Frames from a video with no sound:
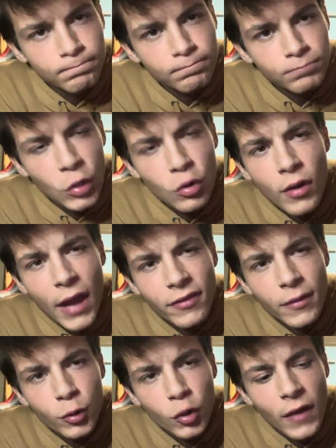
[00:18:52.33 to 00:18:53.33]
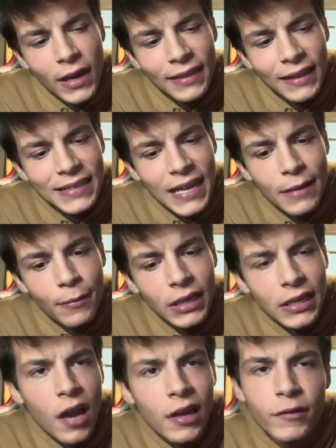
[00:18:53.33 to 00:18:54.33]
You don't have to prove anything to anybody,
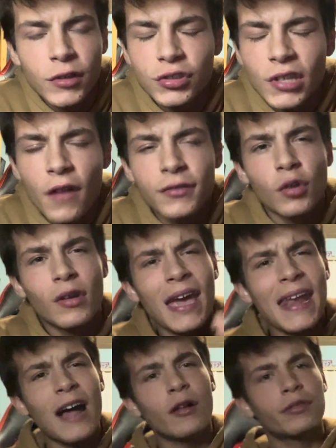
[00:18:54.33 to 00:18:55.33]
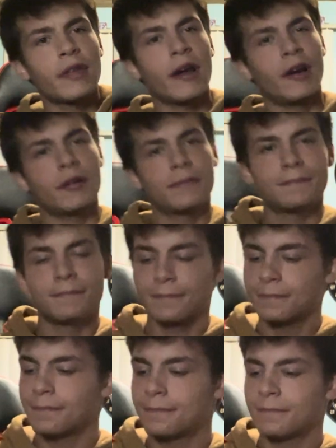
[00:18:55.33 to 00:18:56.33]
not even yourself. So get out there.
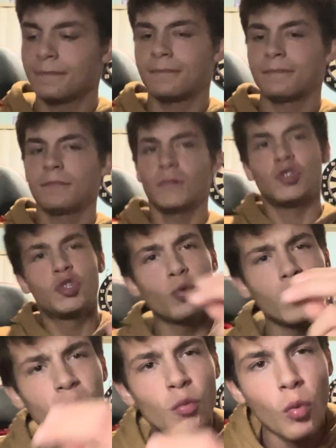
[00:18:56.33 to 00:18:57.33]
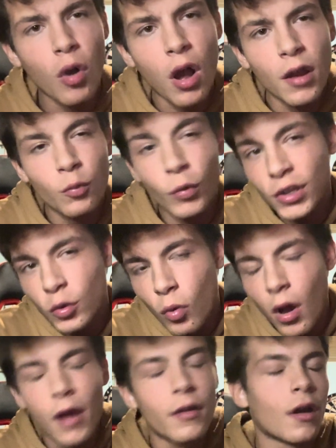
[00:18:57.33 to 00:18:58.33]
Do what you want, when you
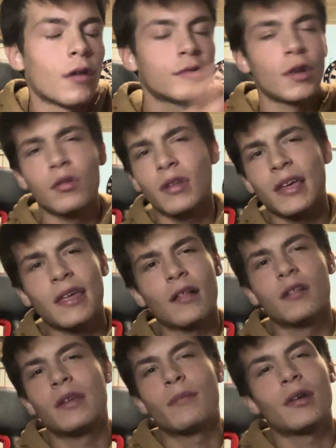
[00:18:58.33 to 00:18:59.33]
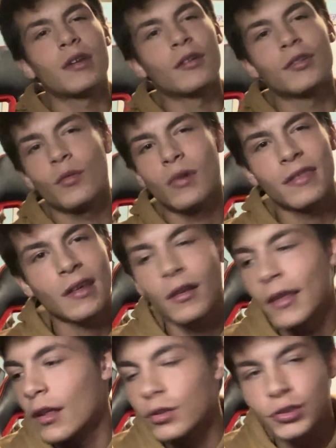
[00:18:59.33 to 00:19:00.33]
want. No, don't kill anybody or do anything
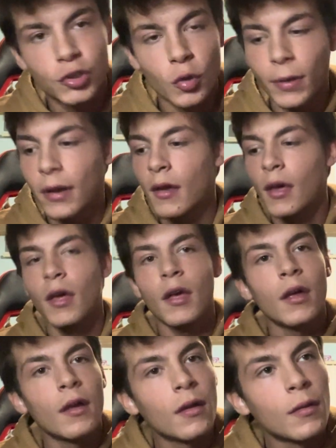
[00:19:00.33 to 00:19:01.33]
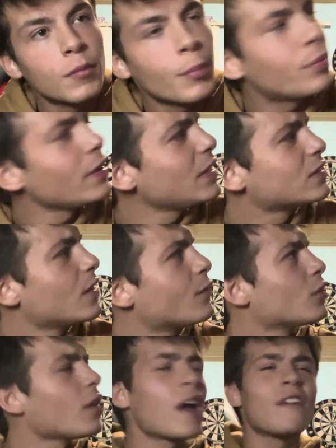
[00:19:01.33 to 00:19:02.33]
illegal or stupid. But please live
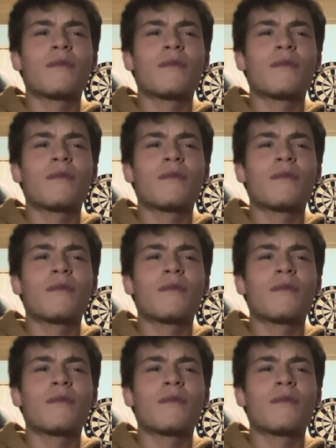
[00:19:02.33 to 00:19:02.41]
your life,